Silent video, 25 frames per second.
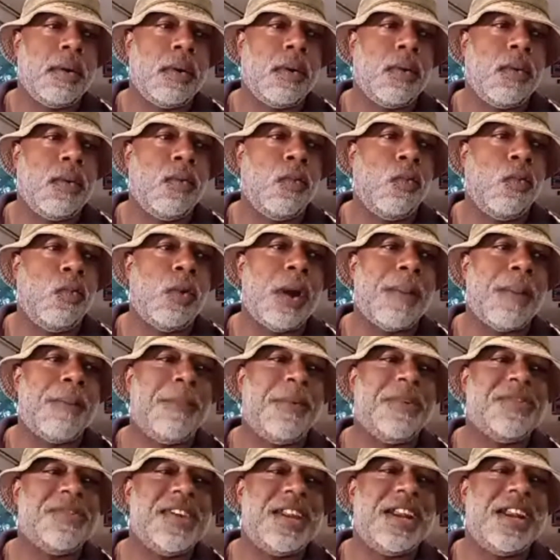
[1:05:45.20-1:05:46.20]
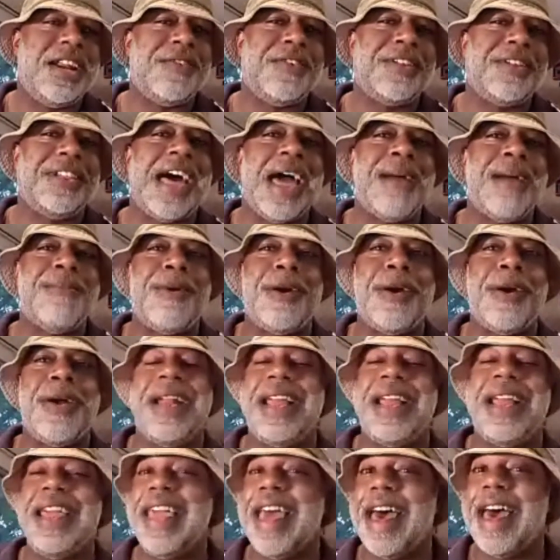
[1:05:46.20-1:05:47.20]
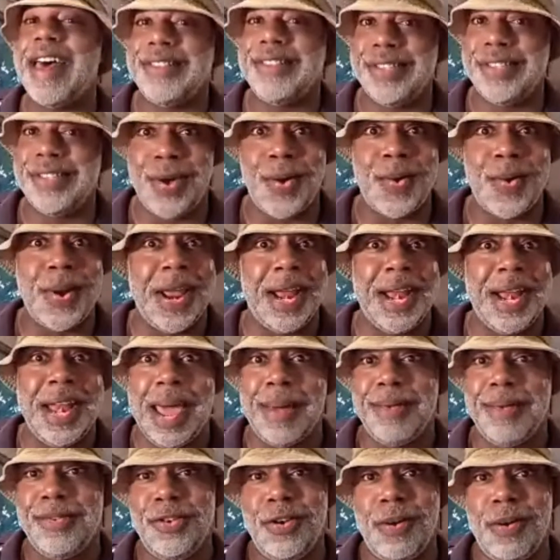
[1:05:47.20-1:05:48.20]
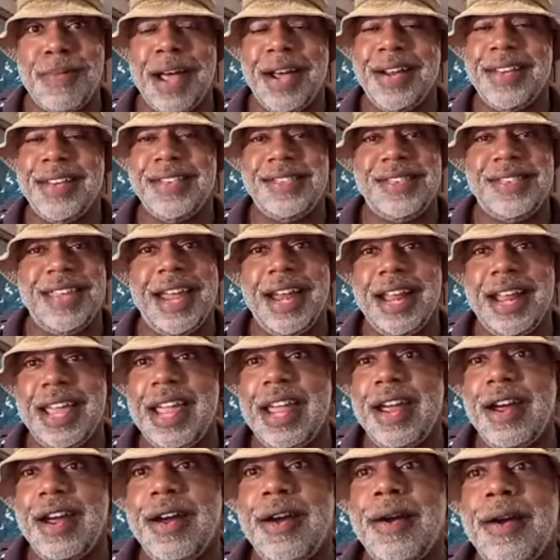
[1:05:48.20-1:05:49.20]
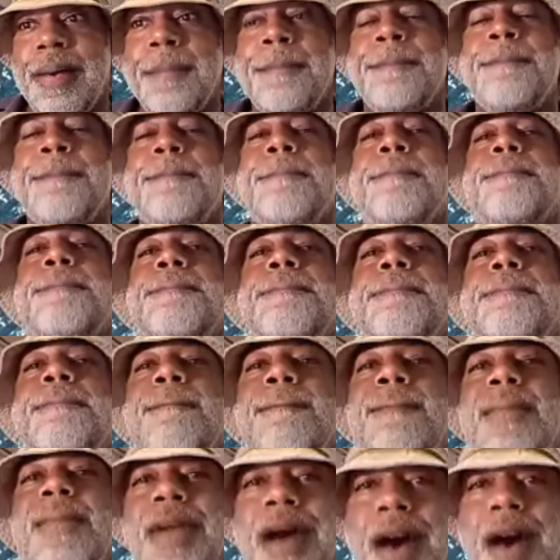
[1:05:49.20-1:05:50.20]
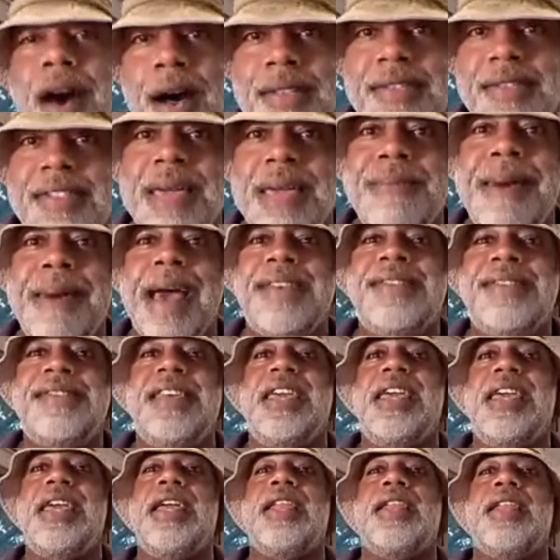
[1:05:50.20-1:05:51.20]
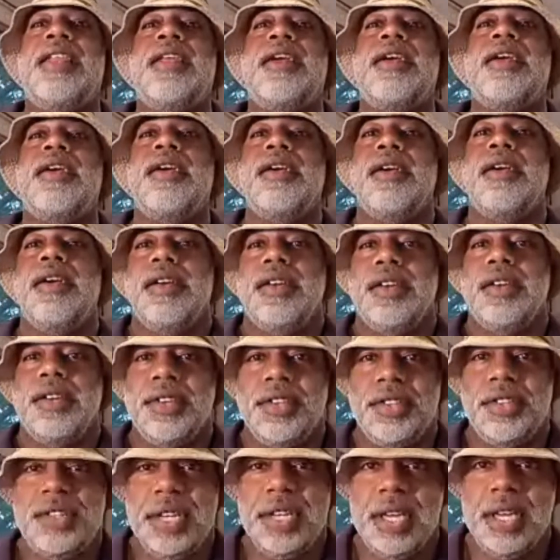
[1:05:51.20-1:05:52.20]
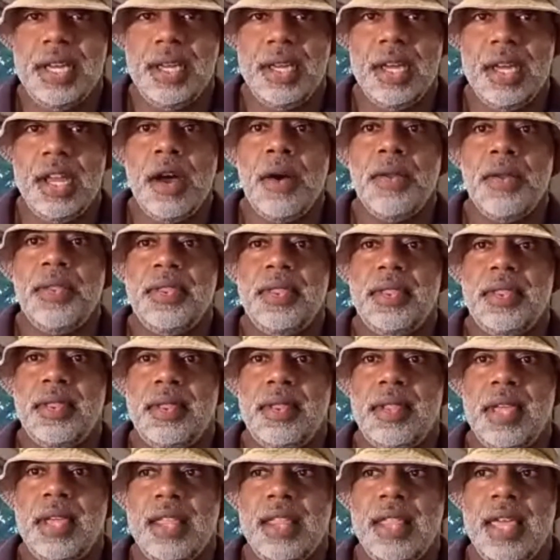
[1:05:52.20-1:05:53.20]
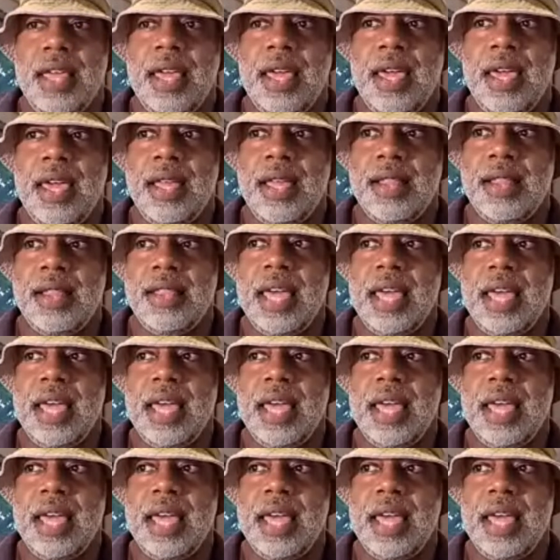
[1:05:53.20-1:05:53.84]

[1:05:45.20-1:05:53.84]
Representative Clyburn. He has his own nickname too. I'm not going to say it here. Auntie Maxine. She, you know, they